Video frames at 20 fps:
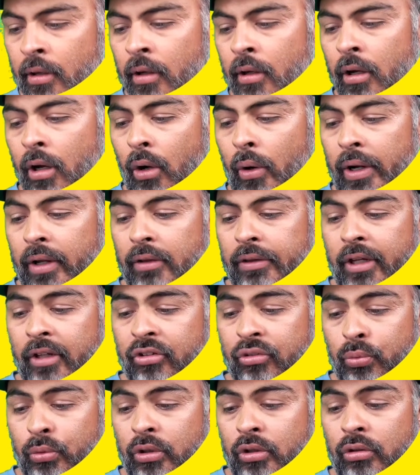All right,
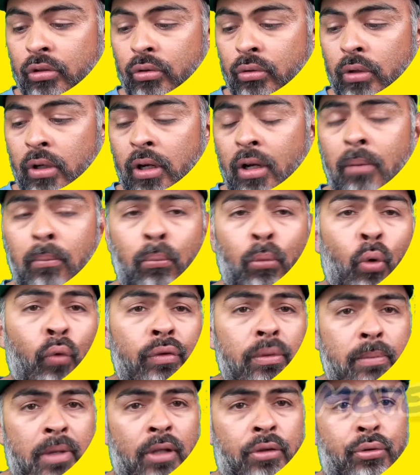next we're going to do
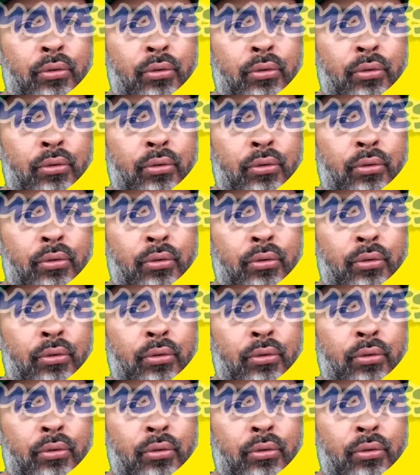movimento